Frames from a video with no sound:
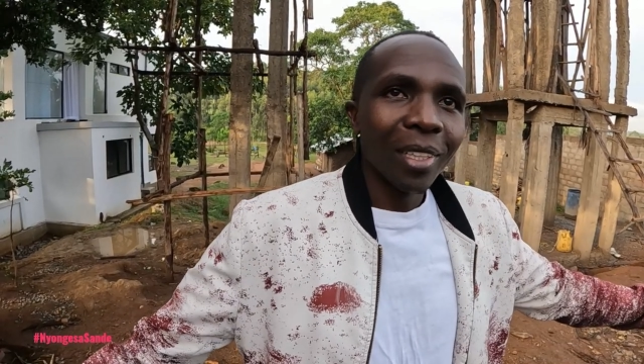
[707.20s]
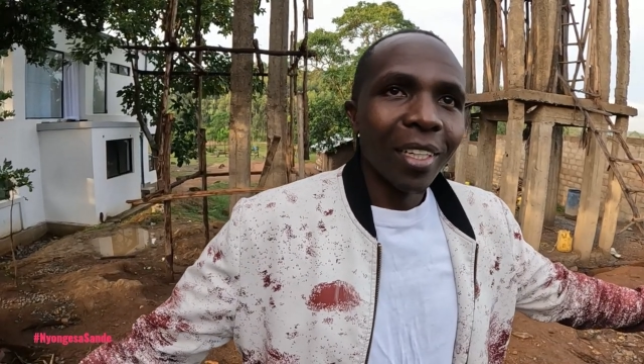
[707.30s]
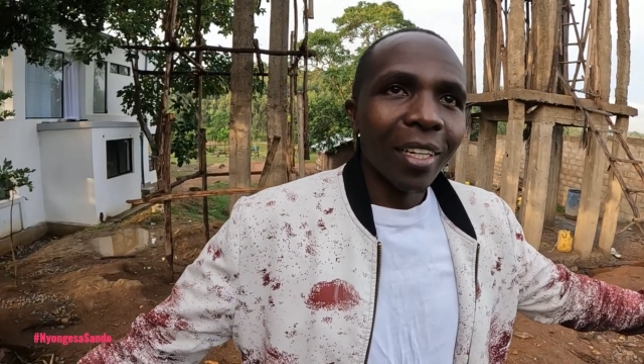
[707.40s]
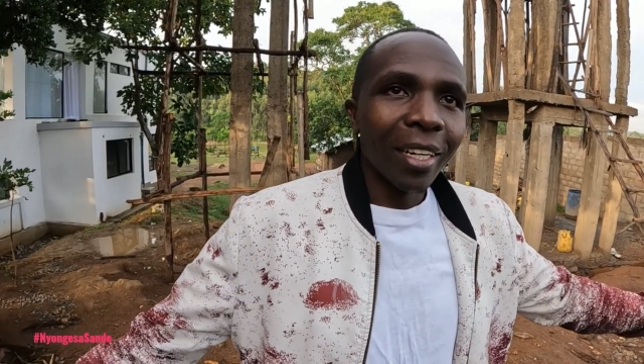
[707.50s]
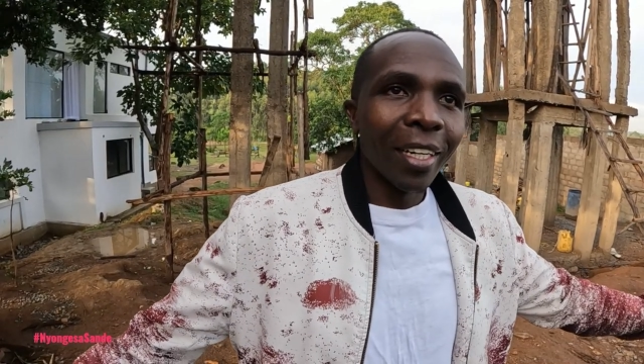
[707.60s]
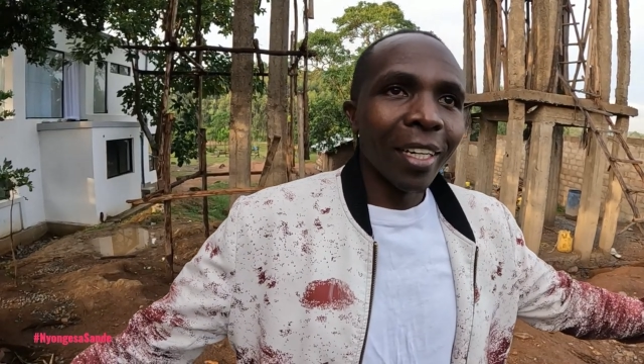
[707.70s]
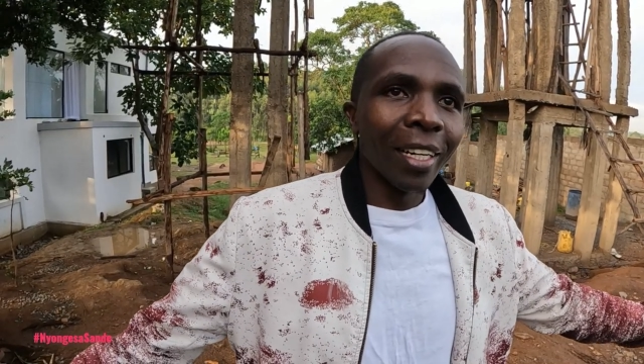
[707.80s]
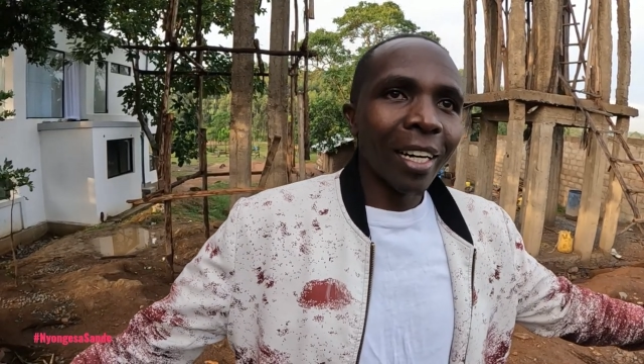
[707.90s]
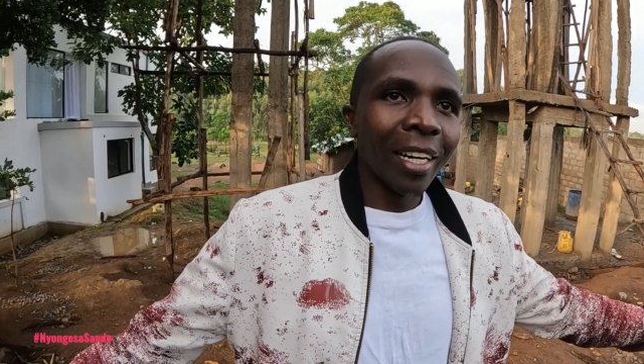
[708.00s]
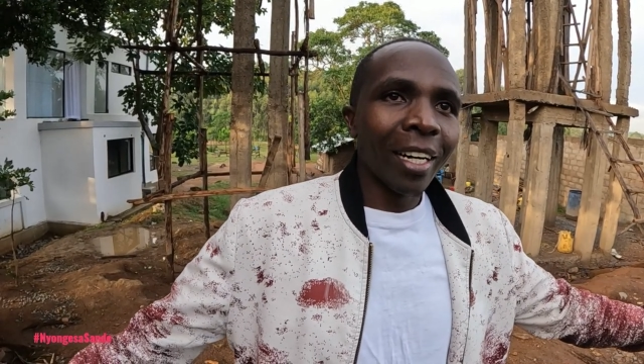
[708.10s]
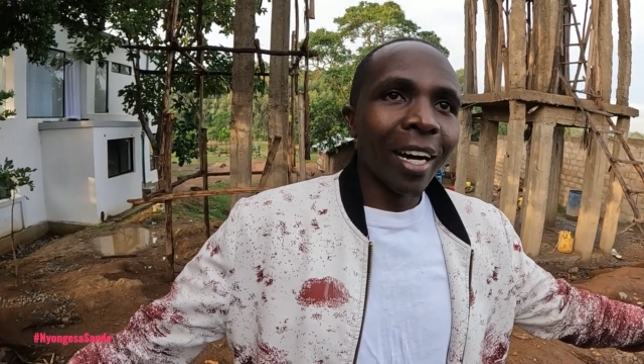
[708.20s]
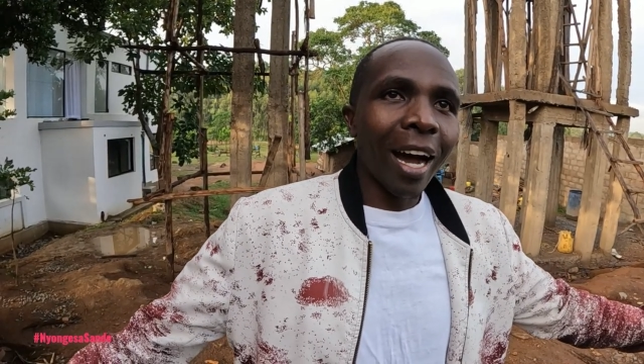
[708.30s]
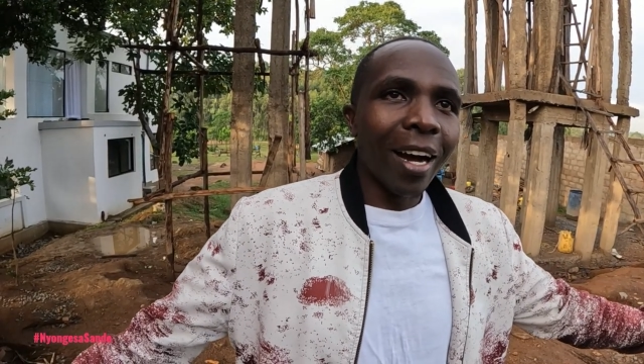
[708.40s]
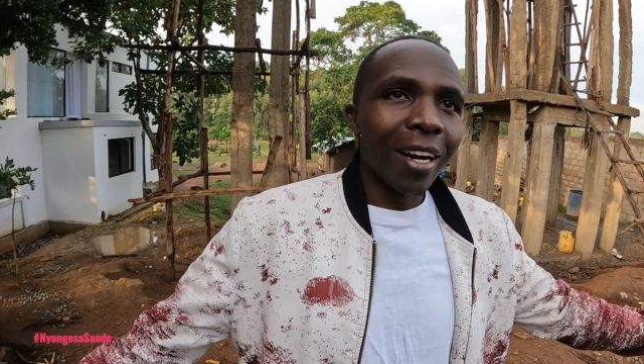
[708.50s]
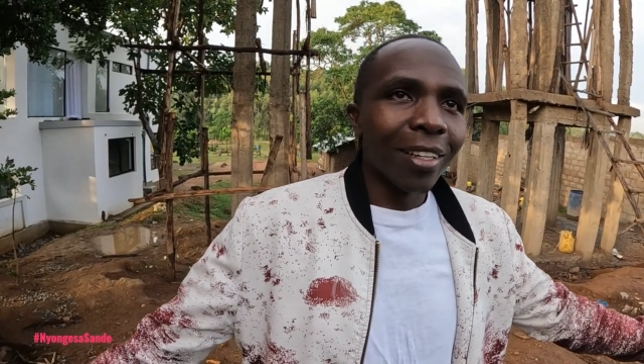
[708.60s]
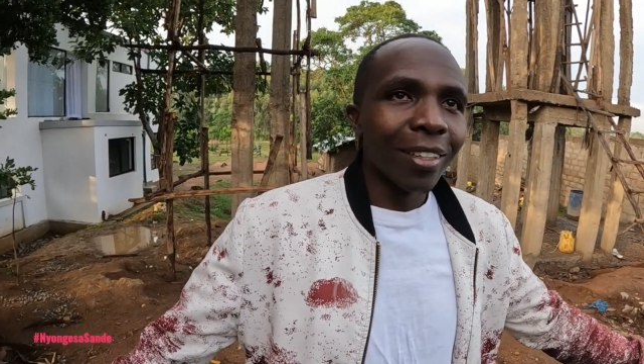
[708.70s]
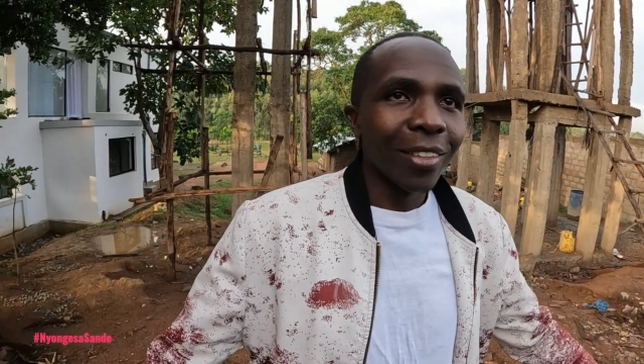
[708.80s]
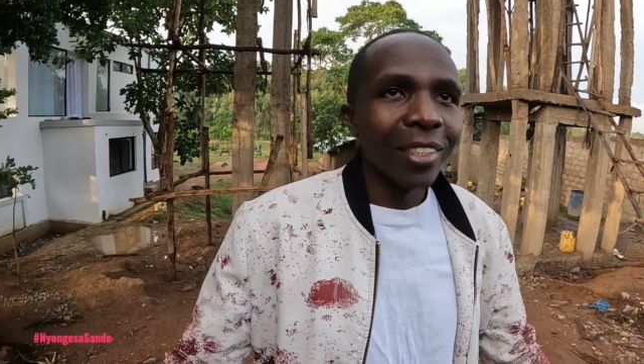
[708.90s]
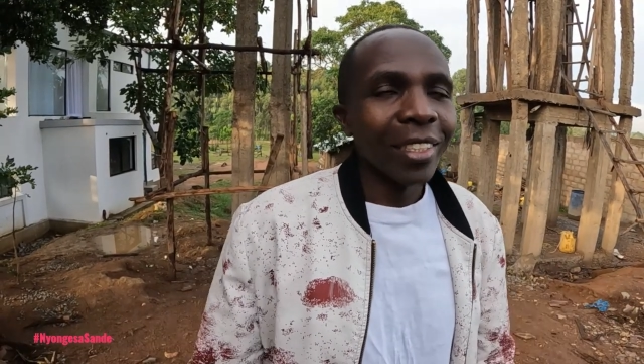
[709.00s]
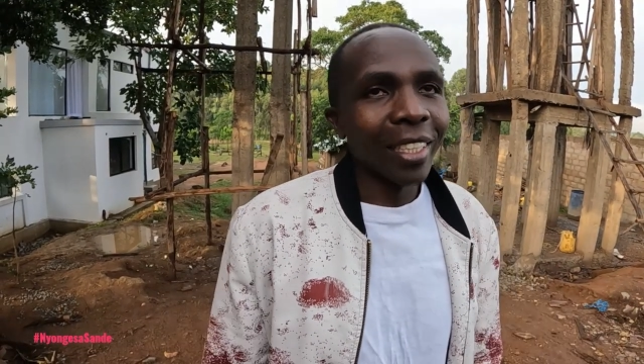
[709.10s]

Yeah, and, and he has uh, set an example.